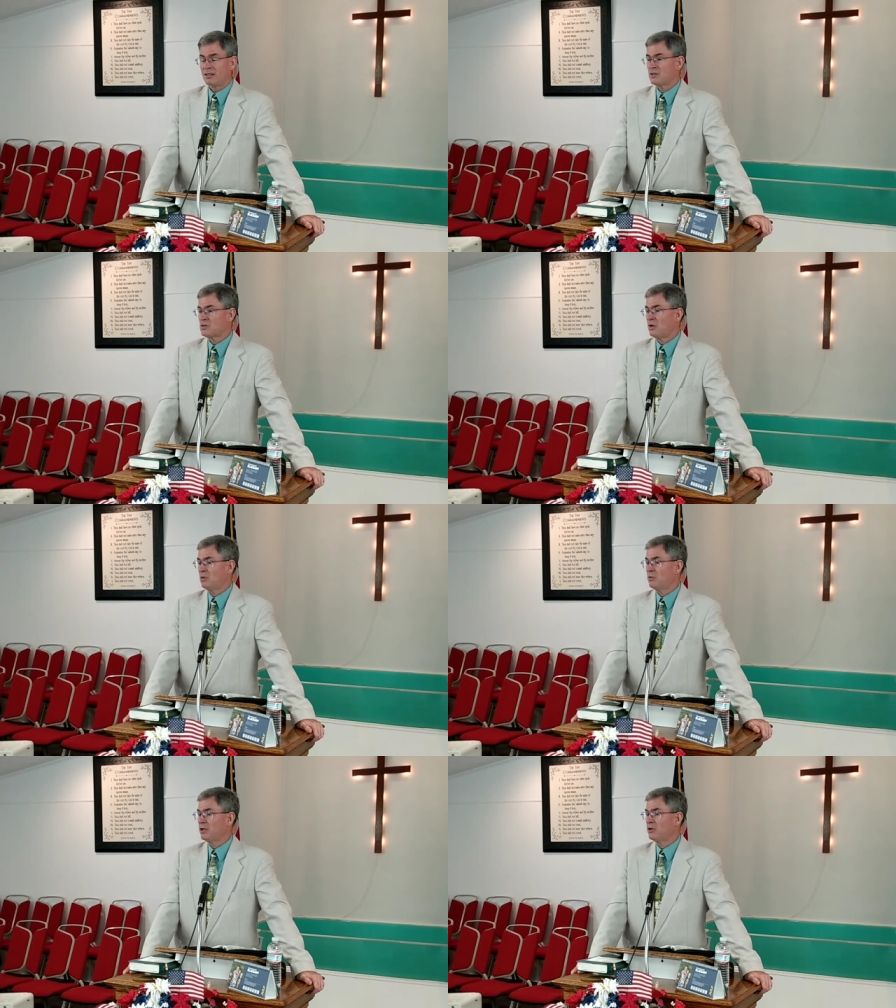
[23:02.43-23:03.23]
And so
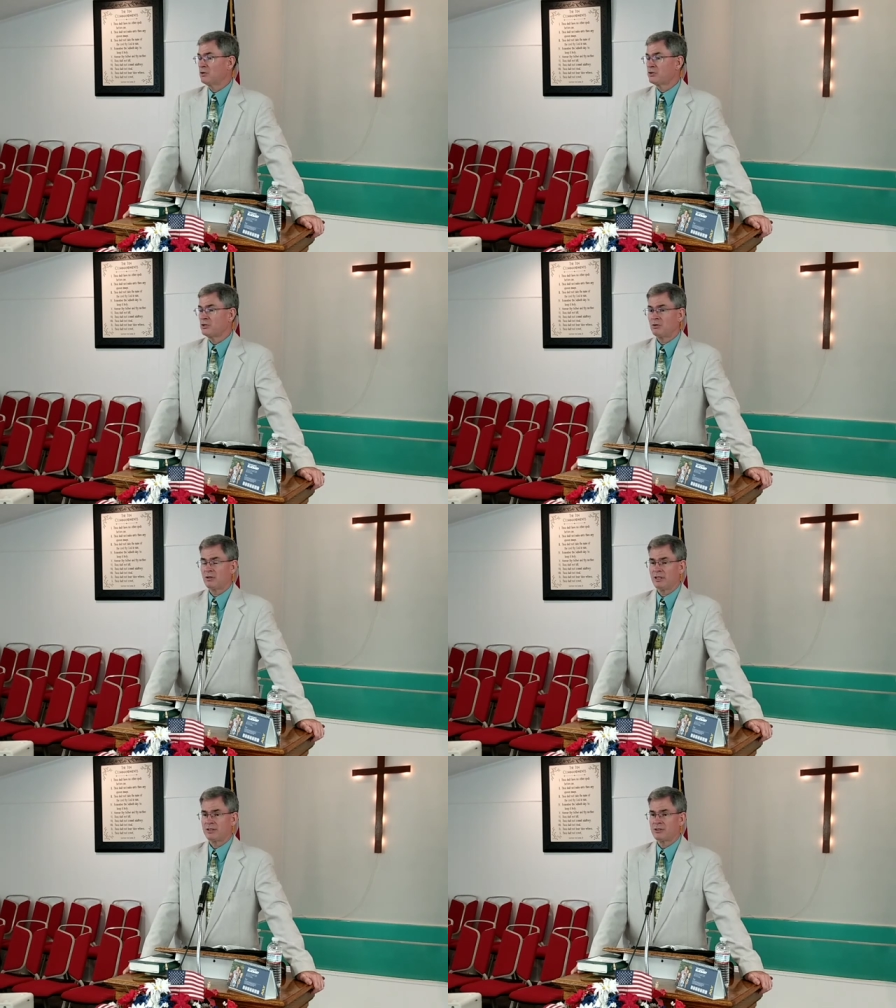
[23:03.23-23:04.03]
I went over to
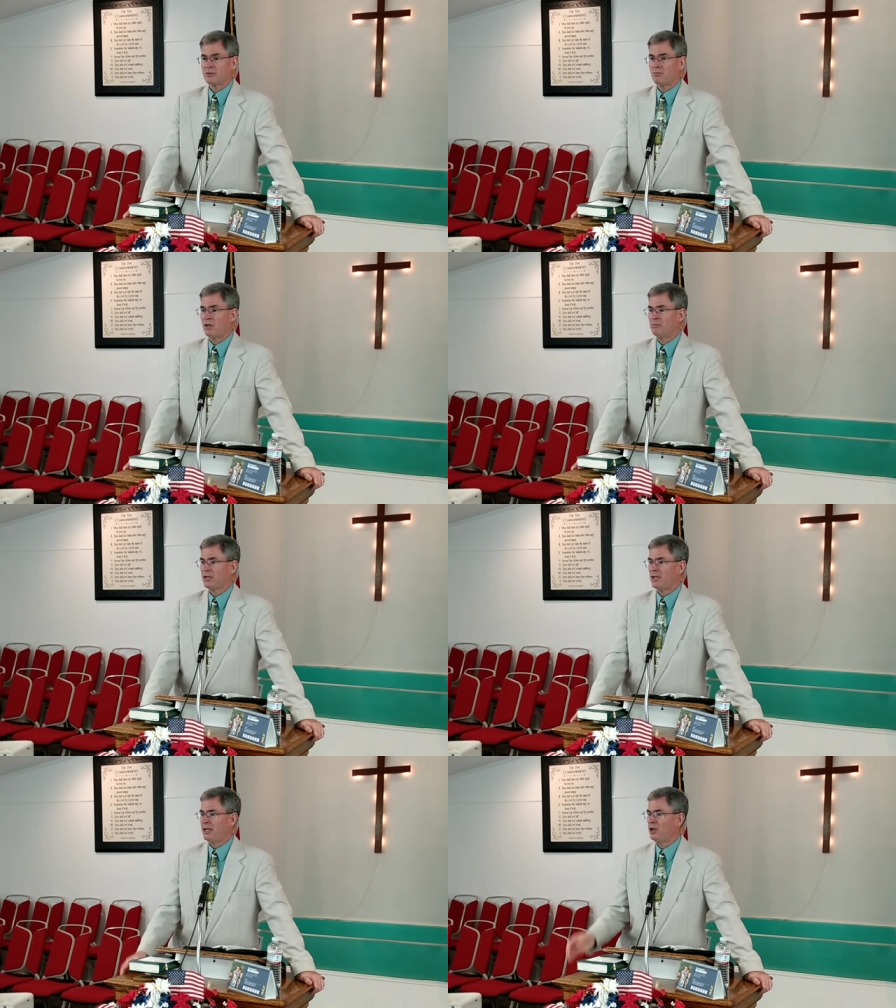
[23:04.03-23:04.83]
her and I says, Mom,
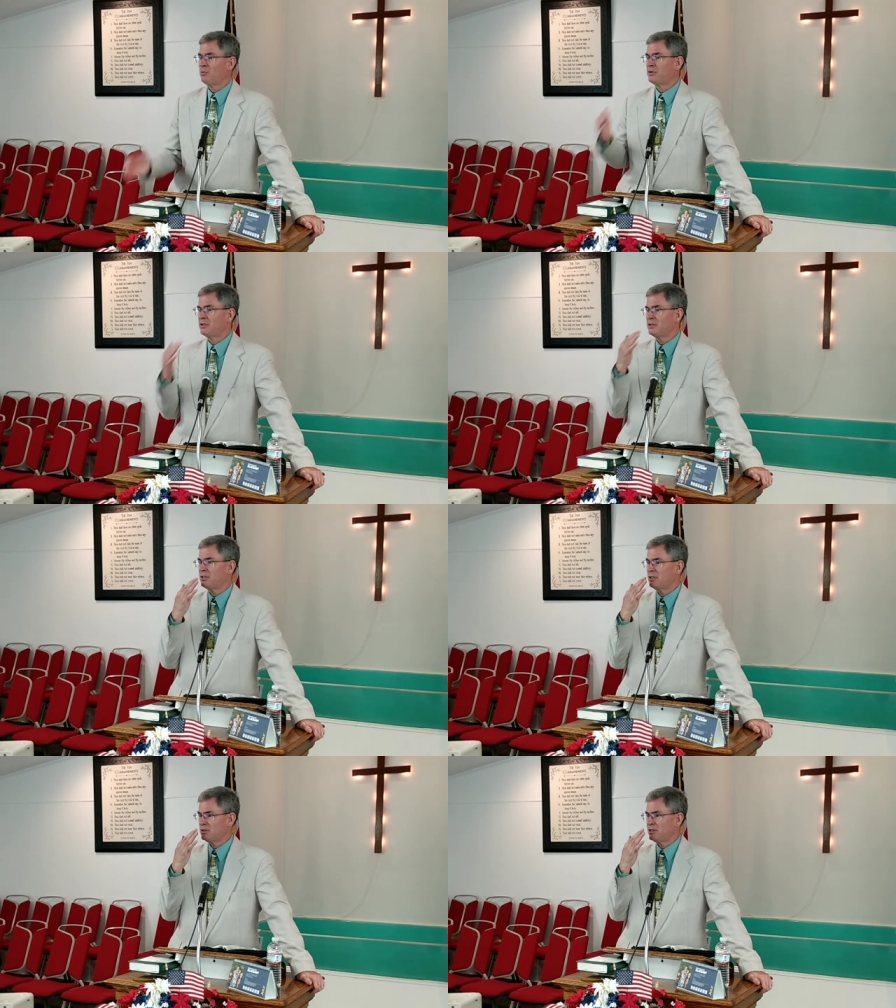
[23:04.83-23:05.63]
can I help you
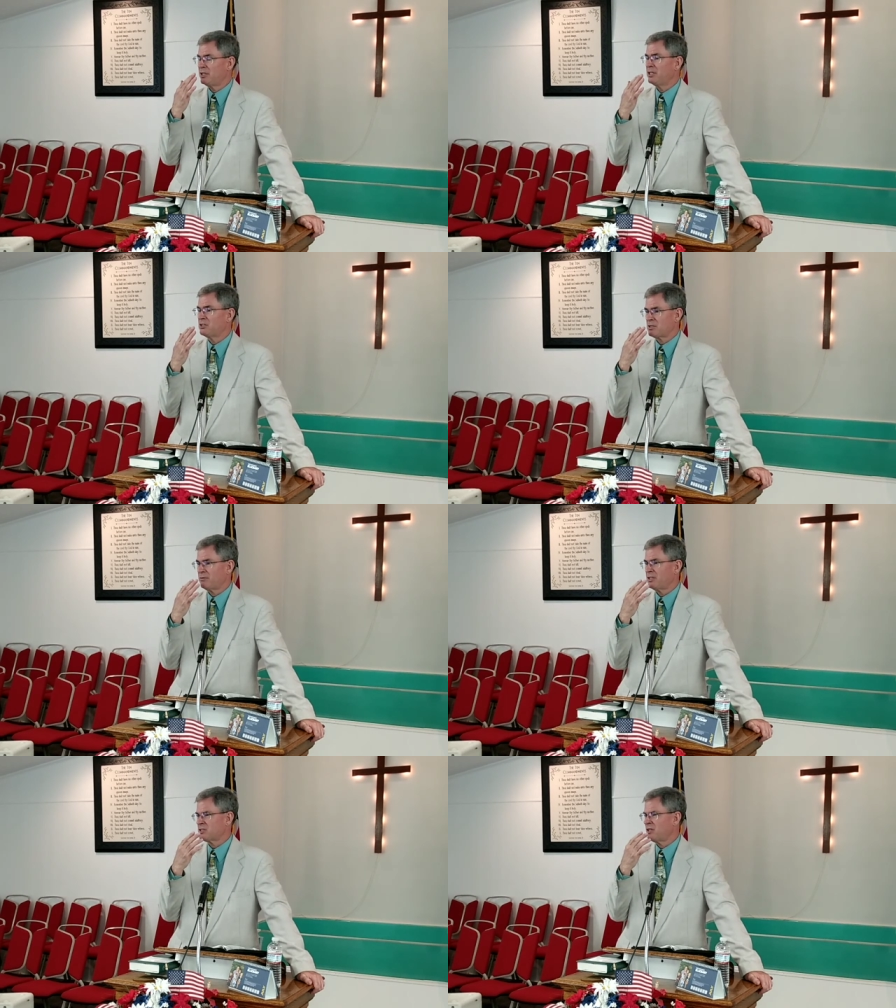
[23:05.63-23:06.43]
in getting some
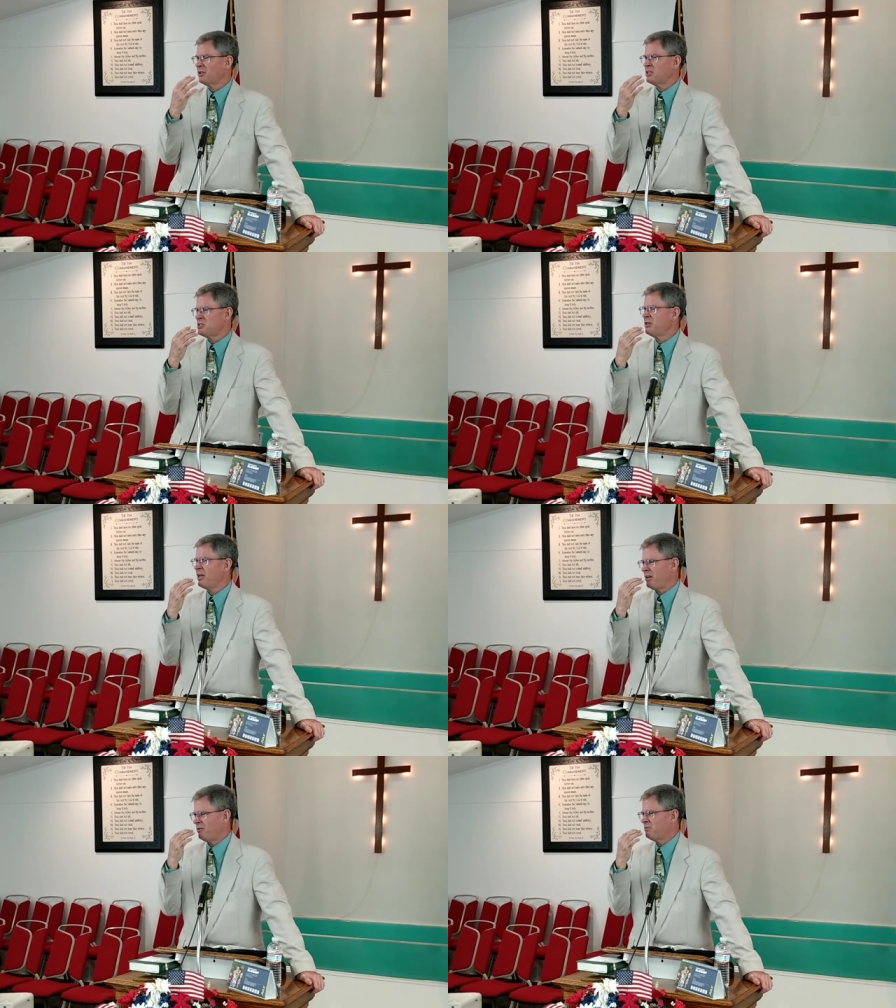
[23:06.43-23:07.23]
of that stuff? Because you
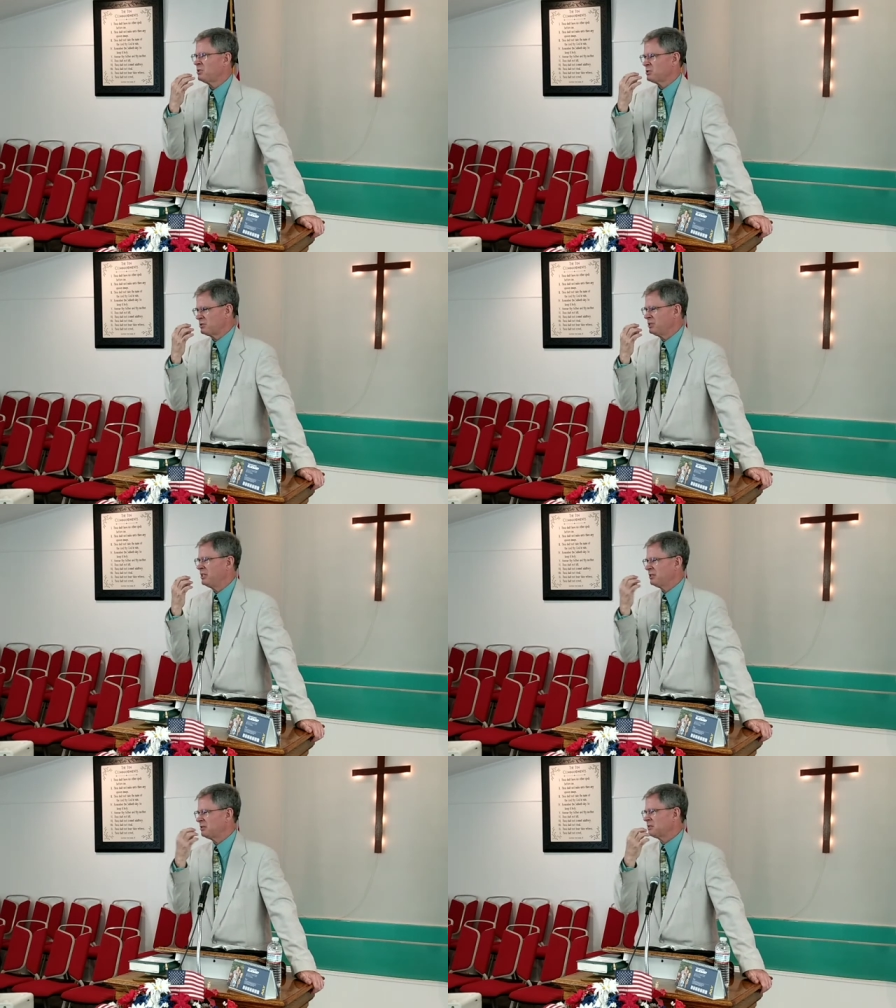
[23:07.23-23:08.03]
know how it feels when you
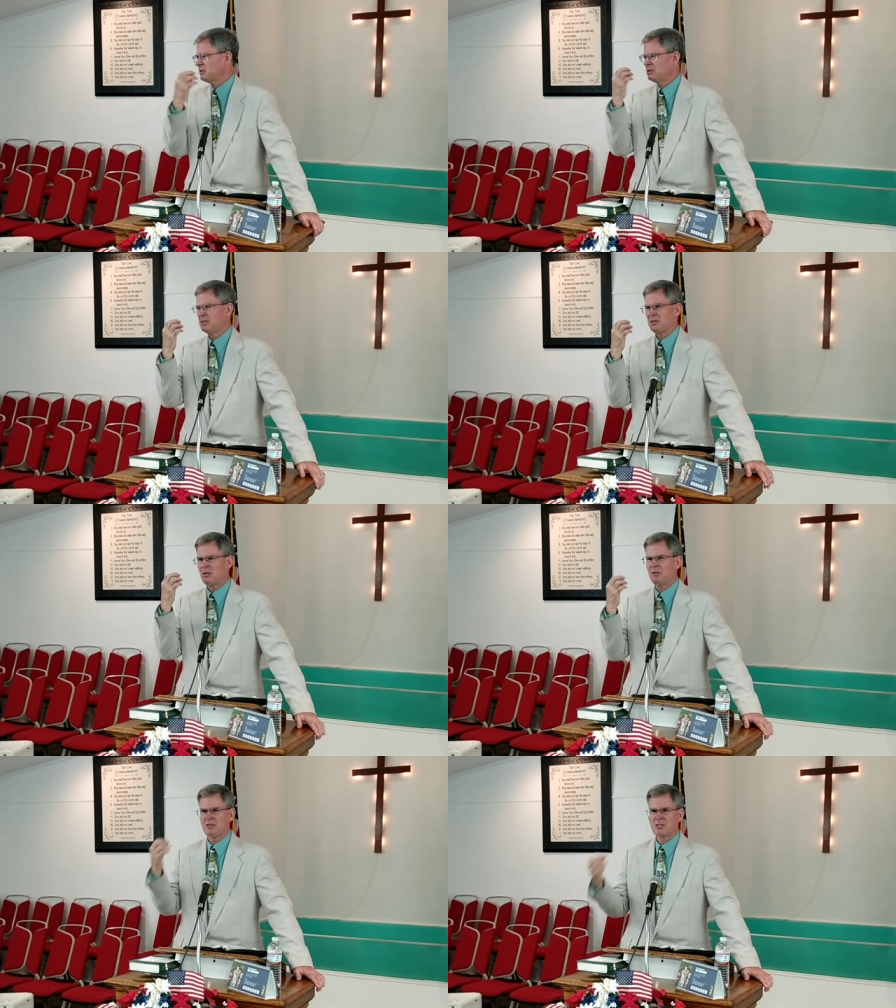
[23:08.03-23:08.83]
get
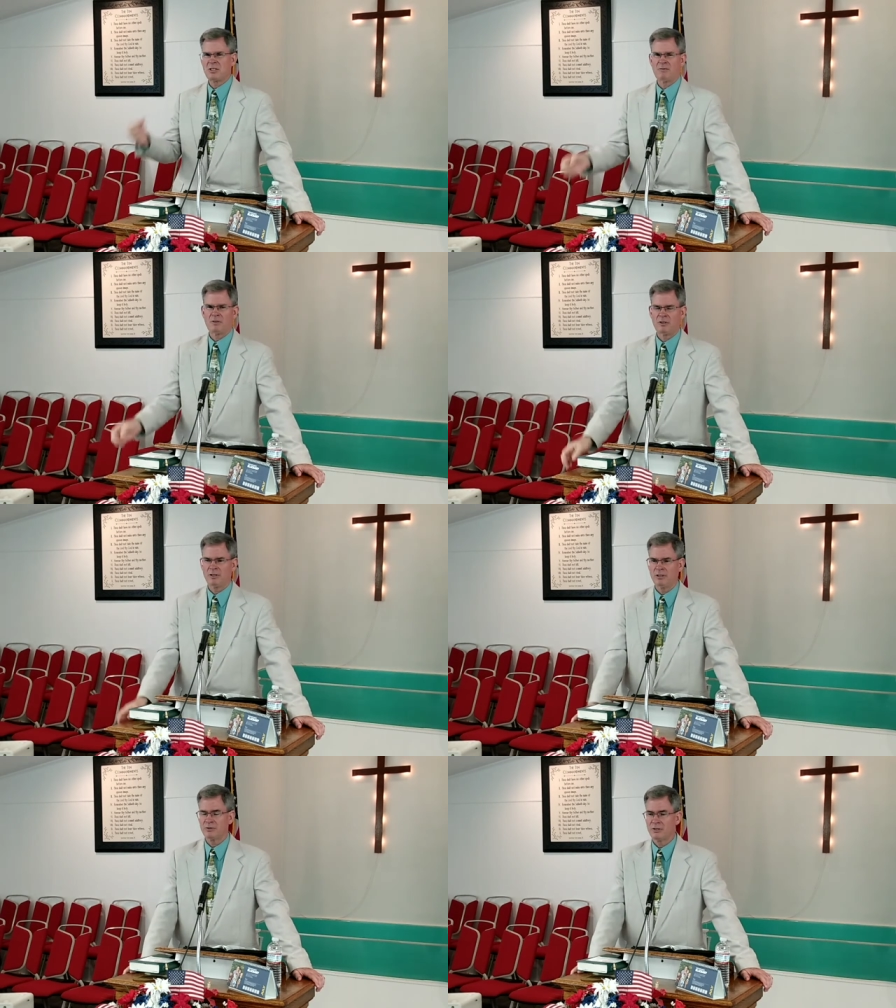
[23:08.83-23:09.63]
the stuff on your
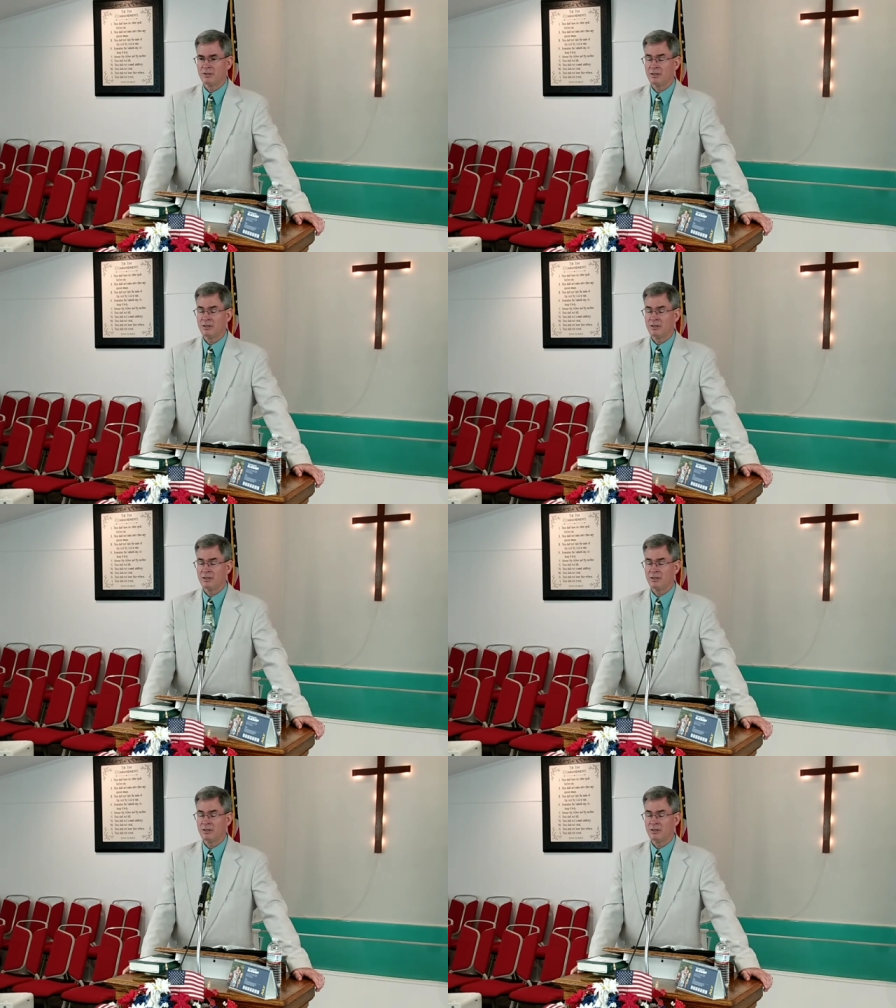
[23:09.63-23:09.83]
lips.